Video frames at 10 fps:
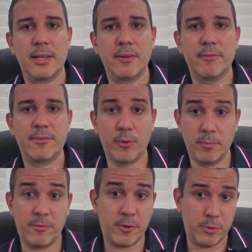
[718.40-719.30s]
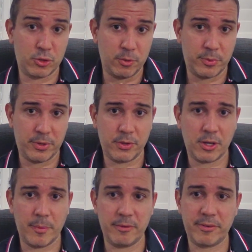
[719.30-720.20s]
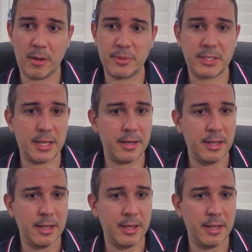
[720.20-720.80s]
from the super in retirement of 5%,